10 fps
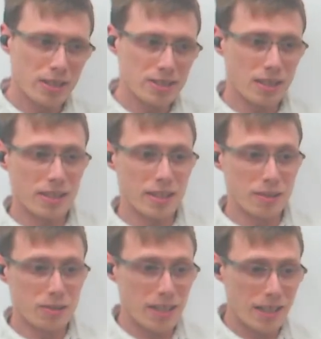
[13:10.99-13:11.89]
It's not like,
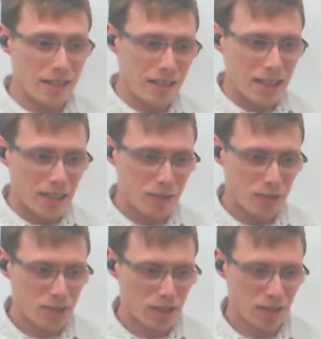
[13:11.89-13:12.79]
okay, if you
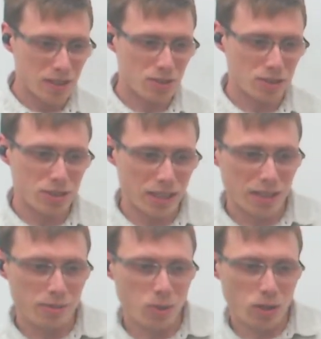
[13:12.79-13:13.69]
suddenly start
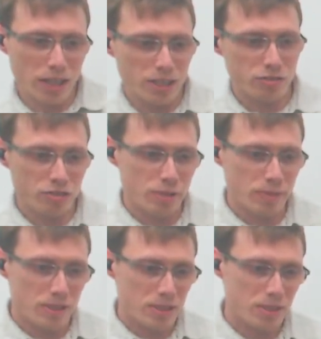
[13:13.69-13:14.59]
selling more ice
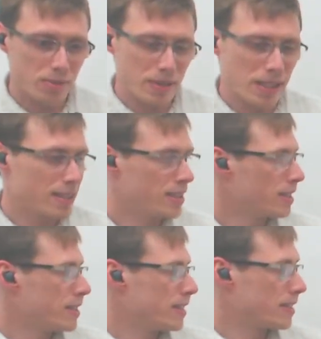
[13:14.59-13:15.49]
cream someday,
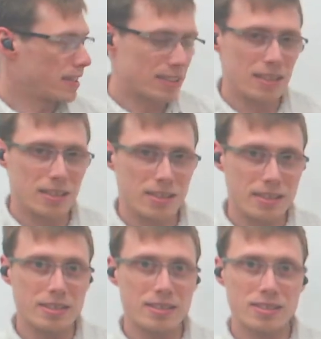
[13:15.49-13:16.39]
that's going to
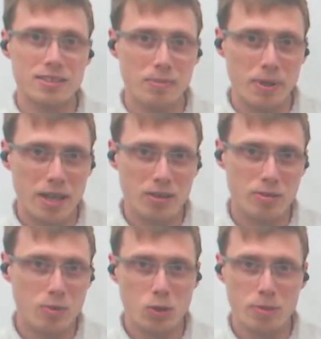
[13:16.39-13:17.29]
lead somehow to
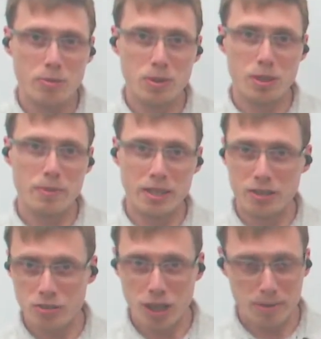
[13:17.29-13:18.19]
more people committing crime.